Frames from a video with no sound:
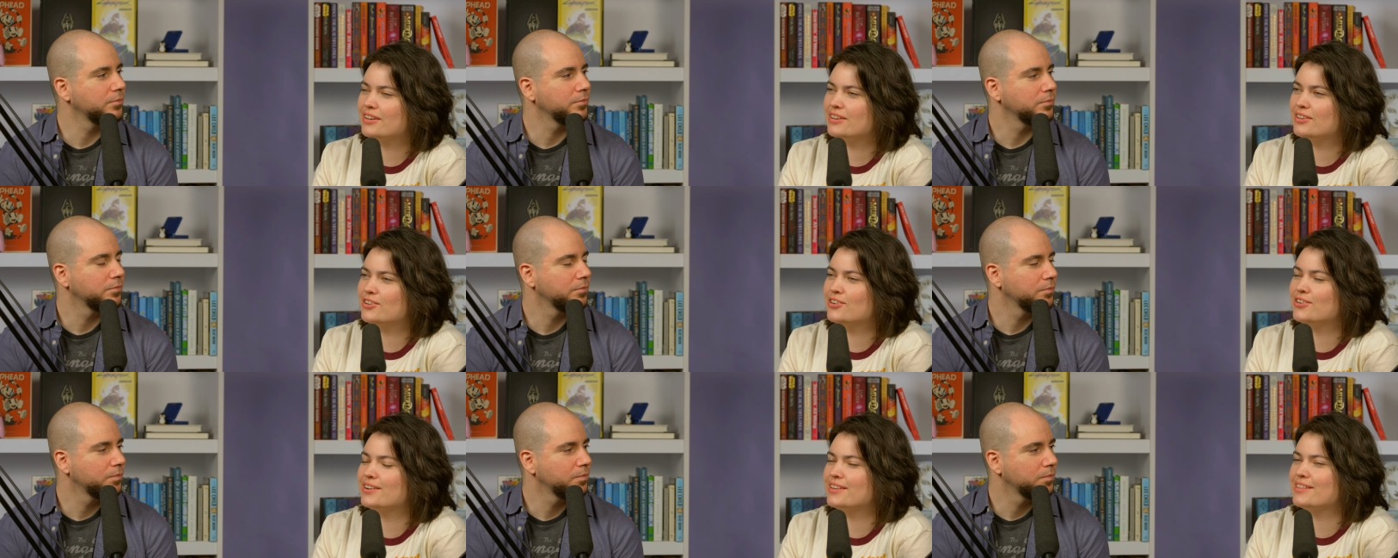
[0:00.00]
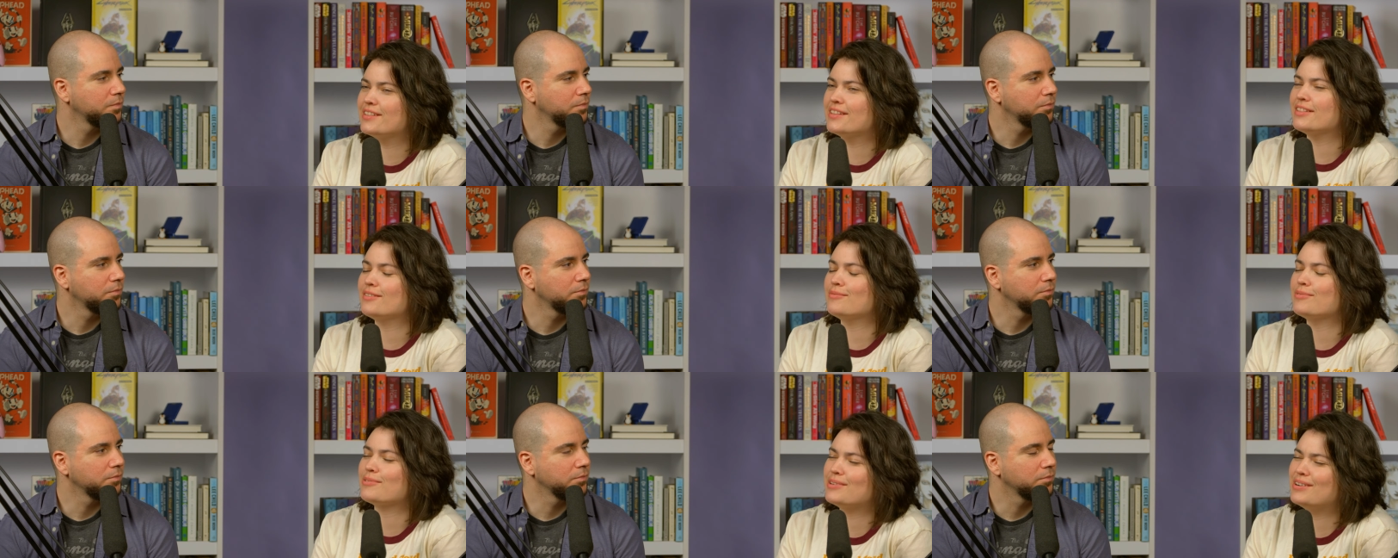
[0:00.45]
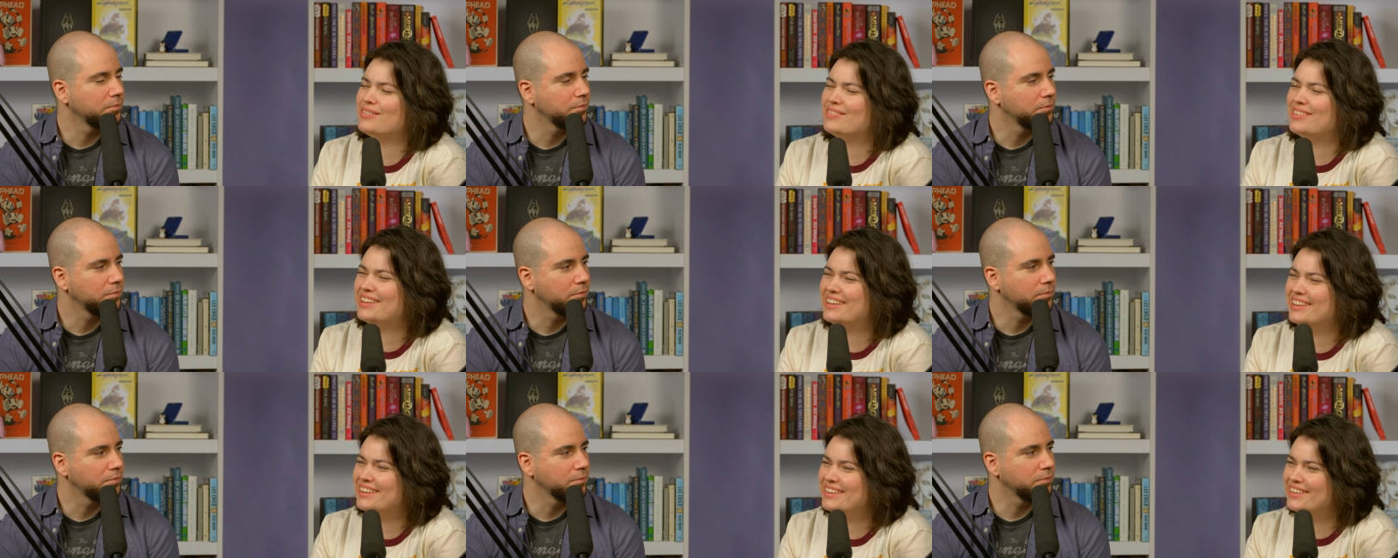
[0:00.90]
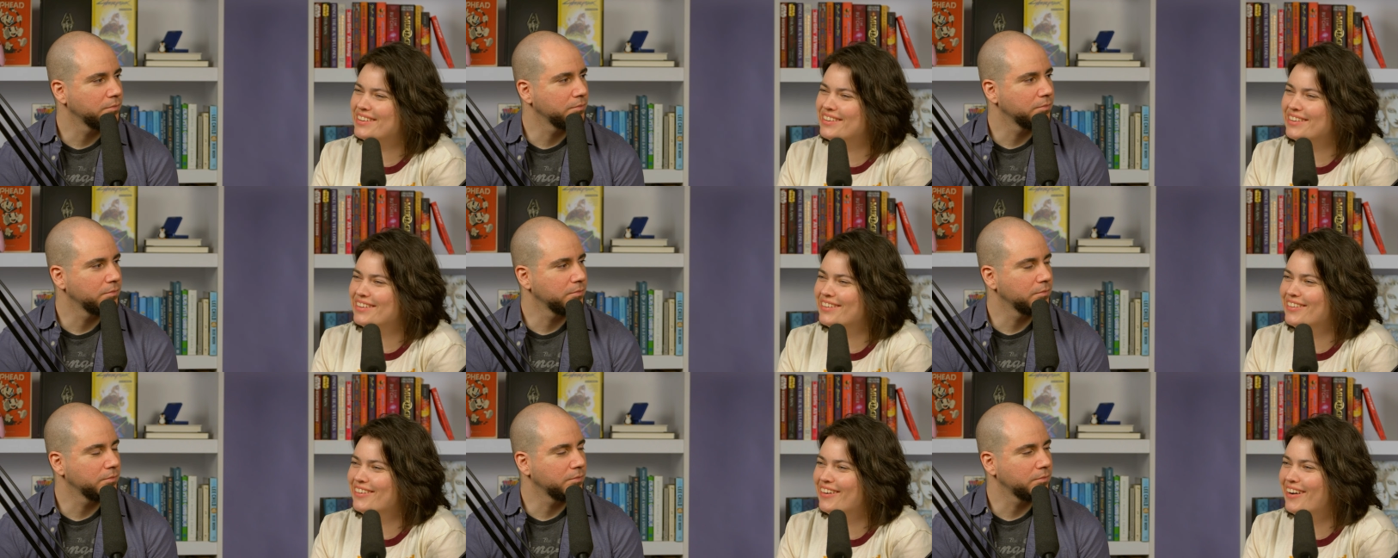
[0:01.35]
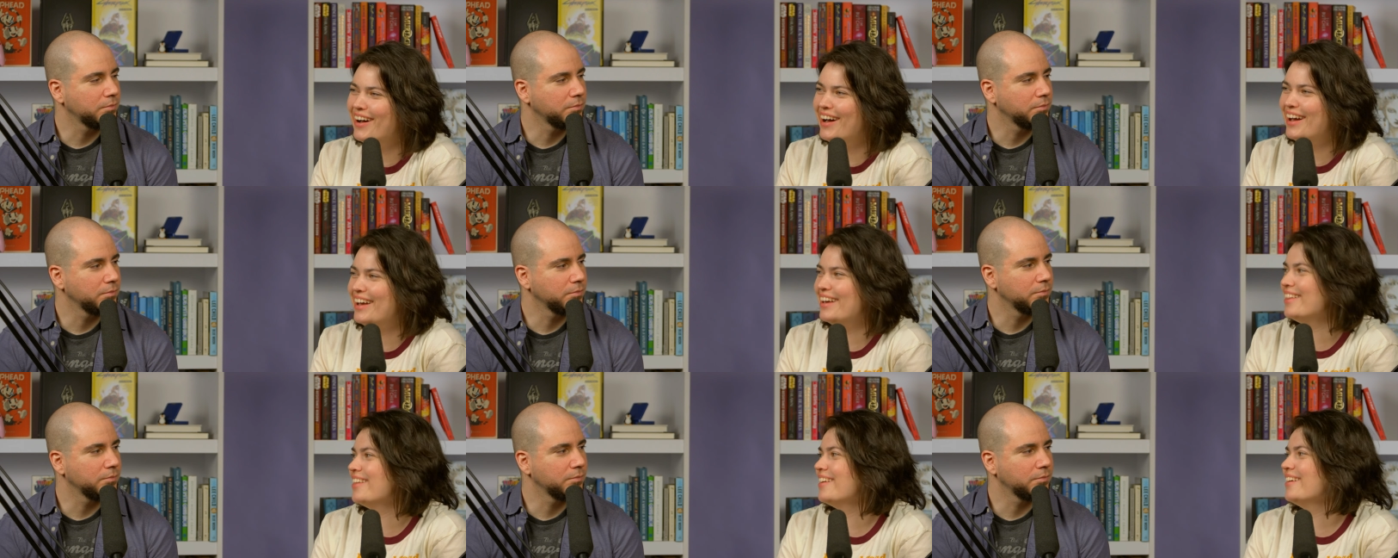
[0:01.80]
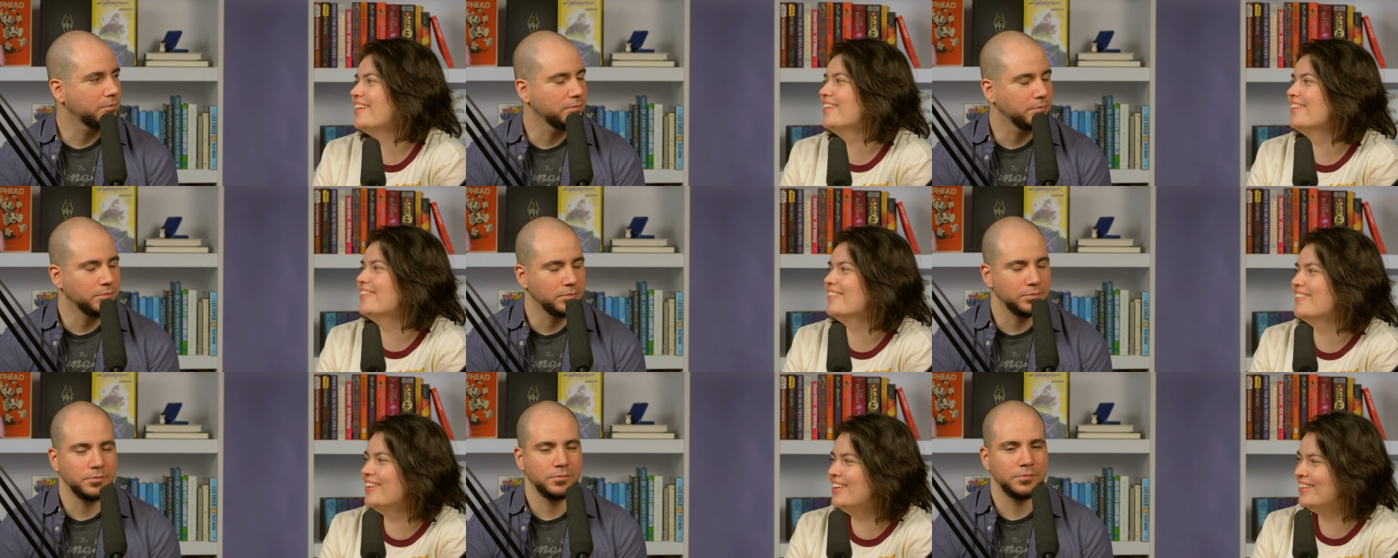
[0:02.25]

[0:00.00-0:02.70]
Speaker 1: criticisms where I'm like, do I though?